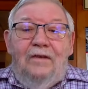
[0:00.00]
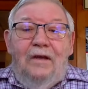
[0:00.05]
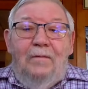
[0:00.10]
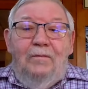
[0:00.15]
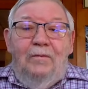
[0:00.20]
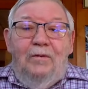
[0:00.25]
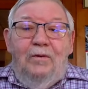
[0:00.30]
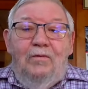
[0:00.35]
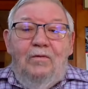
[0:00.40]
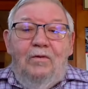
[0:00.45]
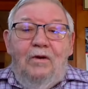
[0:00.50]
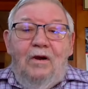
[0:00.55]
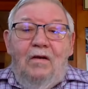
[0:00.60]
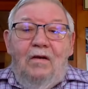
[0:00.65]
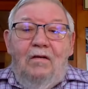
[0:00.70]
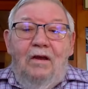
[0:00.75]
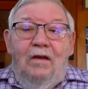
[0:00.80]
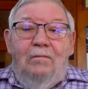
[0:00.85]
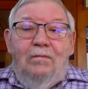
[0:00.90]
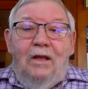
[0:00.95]

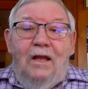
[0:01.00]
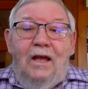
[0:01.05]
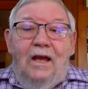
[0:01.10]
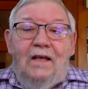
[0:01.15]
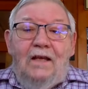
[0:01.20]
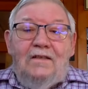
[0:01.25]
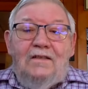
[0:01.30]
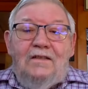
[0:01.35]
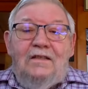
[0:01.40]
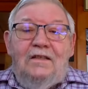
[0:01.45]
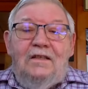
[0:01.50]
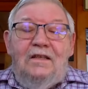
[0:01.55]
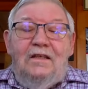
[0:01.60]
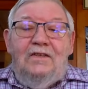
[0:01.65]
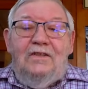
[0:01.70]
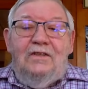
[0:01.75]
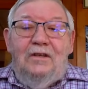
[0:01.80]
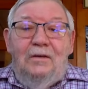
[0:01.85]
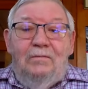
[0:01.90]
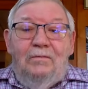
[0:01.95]
February Black Sea
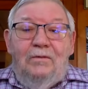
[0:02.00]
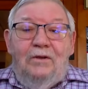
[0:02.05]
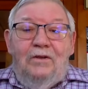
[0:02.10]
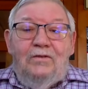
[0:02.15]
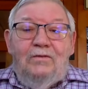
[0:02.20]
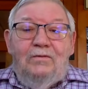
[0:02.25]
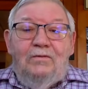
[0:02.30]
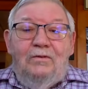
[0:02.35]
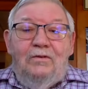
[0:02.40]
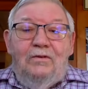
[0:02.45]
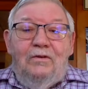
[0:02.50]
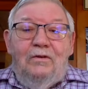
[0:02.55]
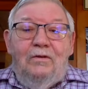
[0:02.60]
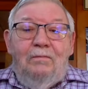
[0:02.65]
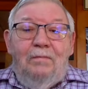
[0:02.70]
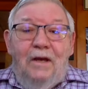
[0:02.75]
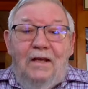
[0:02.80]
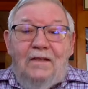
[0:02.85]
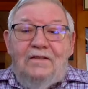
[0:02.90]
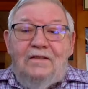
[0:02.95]
shipments was their
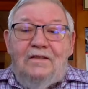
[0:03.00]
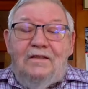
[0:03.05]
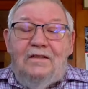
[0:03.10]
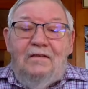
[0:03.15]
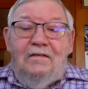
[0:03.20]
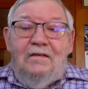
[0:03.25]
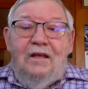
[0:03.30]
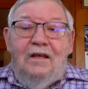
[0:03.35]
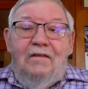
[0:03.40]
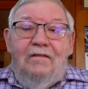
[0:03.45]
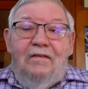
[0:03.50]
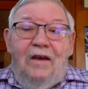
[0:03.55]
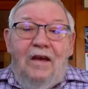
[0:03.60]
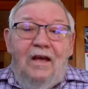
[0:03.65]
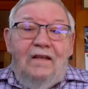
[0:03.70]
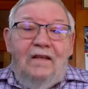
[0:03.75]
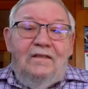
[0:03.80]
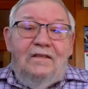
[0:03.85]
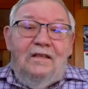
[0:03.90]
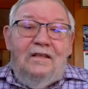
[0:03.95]
best that they've
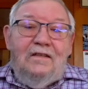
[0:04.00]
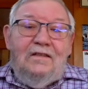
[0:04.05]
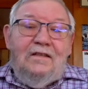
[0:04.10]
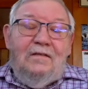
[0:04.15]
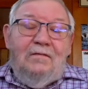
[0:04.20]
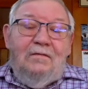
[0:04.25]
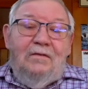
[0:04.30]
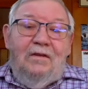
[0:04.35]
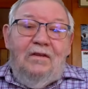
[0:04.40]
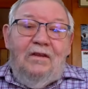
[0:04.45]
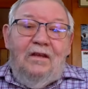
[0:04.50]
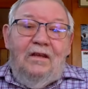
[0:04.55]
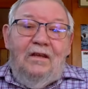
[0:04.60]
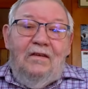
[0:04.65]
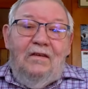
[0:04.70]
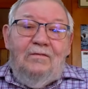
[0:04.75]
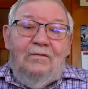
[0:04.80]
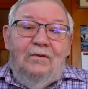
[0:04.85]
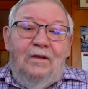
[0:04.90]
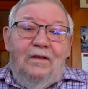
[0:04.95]
had since everything
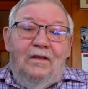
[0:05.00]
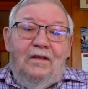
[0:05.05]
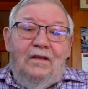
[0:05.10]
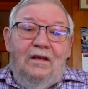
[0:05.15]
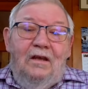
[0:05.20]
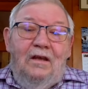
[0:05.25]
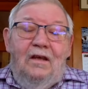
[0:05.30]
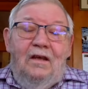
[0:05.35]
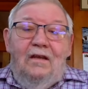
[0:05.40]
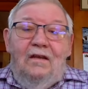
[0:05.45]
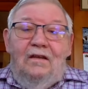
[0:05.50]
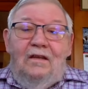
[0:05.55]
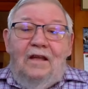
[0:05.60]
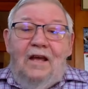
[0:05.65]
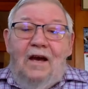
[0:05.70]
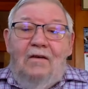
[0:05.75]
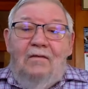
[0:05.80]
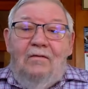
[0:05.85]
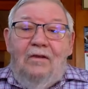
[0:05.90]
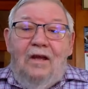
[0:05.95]
has went
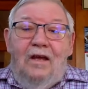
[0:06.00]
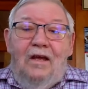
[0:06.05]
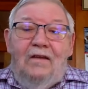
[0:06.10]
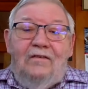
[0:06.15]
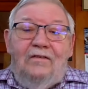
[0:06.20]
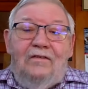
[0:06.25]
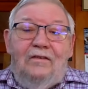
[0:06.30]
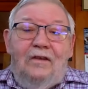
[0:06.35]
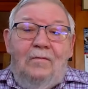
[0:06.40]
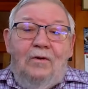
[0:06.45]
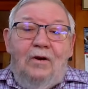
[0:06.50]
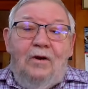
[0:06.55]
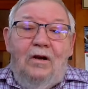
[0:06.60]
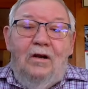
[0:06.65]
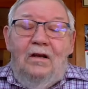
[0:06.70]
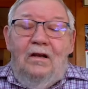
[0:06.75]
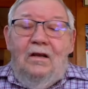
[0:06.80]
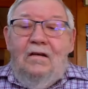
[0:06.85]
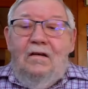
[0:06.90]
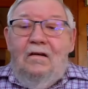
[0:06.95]
down last
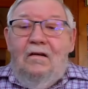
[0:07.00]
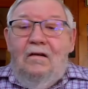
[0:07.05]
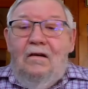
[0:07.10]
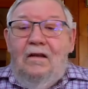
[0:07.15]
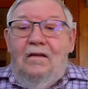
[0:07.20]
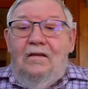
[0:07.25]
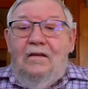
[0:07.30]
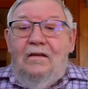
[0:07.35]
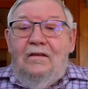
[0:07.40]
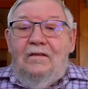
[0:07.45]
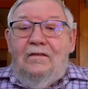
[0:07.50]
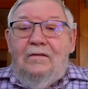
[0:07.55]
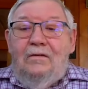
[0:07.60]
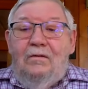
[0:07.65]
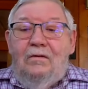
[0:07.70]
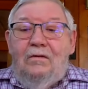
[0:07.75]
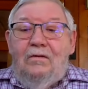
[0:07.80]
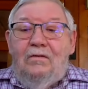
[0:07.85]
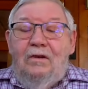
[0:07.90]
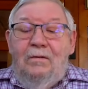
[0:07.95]
summer on this
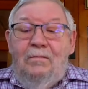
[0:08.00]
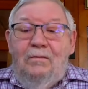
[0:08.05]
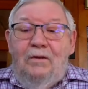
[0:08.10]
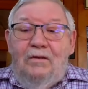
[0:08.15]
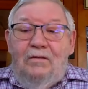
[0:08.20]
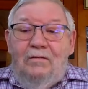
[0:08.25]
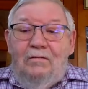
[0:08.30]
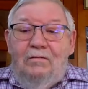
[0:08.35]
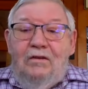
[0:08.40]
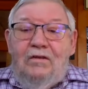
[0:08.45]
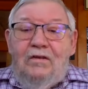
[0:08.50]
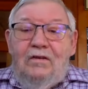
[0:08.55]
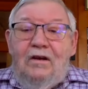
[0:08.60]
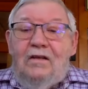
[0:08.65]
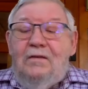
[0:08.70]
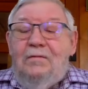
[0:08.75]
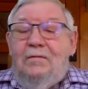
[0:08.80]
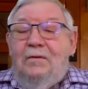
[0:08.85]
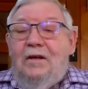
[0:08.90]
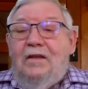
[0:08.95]
whole agreement that we
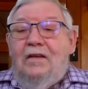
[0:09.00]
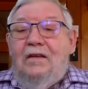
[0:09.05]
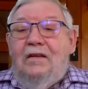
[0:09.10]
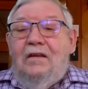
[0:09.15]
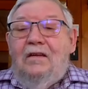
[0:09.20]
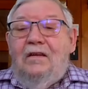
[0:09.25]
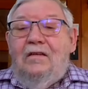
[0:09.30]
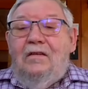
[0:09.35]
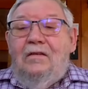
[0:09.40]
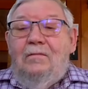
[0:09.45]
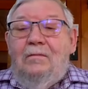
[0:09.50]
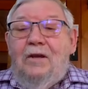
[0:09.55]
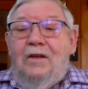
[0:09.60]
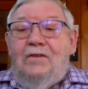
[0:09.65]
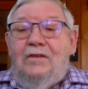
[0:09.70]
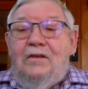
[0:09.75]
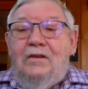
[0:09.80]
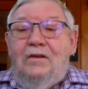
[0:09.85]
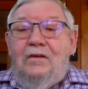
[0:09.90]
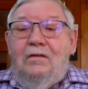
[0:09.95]
talked about. Uh, you
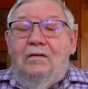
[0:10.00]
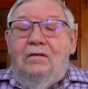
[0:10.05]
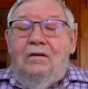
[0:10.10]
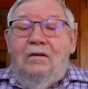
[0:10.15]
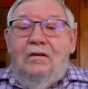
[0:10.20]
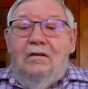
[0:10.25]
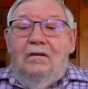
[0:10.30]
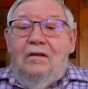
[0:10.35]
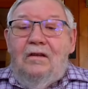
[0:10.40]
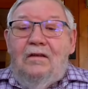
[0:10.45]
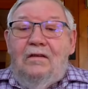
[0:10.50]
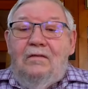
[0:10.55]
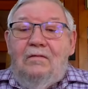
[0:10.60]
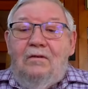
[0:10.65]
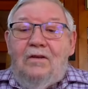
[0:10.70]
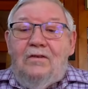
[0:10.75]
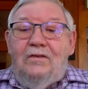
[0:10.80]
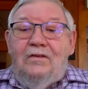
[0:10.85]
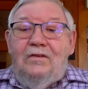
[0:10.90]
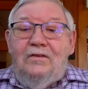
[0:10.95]
mentioned earlier that the
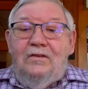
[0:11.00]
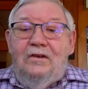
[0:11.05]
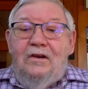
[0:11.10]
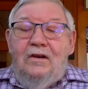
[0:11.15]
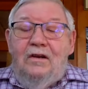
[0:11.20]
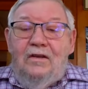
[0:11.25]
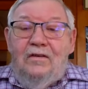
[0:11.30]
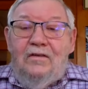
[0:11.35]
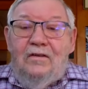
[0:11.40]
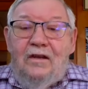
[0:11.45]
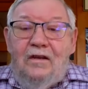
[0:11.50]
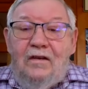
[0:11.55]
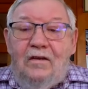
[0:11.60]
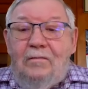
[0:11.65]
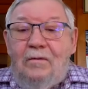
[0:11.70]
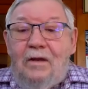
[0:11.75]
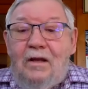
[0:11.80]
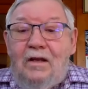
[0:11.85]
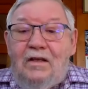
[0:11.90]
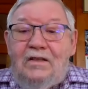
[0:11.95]
Russians aren't
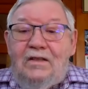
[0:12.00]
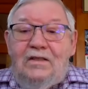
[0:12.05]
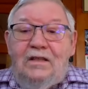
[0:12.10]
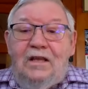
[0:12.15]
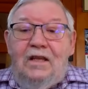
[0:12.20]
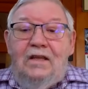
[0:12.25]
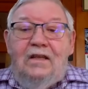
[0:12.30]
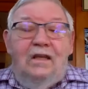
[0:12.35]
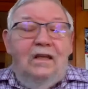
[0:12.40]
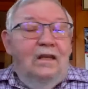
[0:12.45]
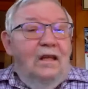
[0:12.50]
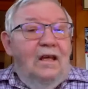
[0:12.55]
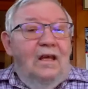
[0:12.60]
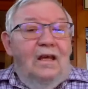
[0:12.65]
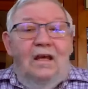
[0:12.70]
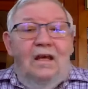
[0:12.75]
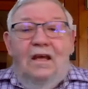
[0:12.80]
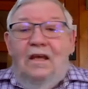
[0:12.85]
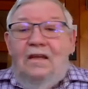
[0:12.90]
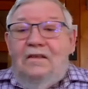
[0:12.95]
excited about extending,
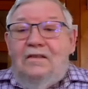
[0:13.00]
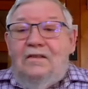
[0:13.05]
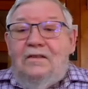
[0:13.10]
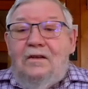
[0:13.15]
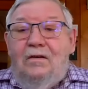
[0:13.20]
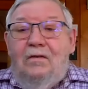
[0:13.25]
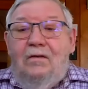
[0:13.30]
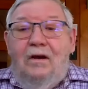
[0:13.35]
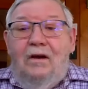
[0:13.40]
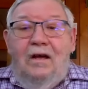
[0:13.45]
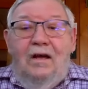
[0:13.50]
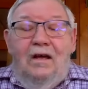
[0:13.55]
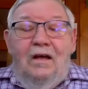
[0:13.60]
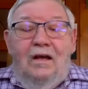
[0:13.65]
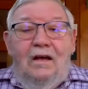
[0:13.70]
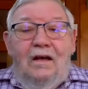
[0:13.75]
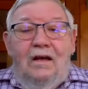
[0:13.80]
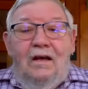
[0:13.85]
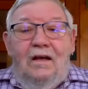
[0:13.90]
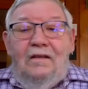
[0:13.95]
and so
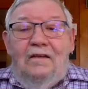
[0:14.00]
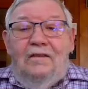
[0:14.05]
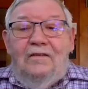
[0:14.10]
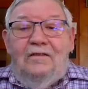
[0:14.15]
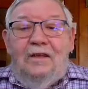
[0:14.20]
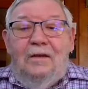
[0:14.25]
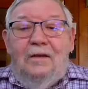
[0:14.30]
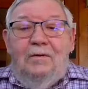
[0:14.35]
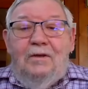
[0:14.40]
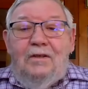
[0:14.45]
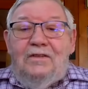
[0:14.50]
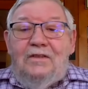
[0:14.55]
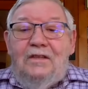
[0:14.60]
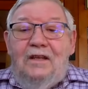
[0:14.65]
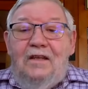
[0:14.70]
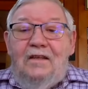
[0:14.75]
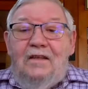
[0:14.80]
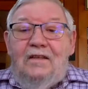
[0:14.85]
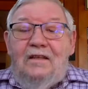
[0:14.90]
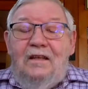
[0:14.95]
uh, to some
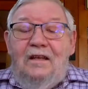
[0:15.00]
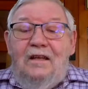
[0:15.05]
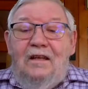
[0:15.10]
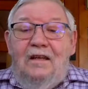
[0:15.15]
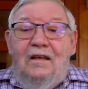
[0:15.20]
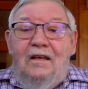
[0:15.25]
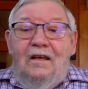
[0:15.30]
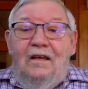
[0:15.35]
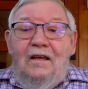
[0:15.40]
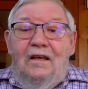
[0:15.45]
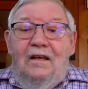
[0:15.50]
extent, uh,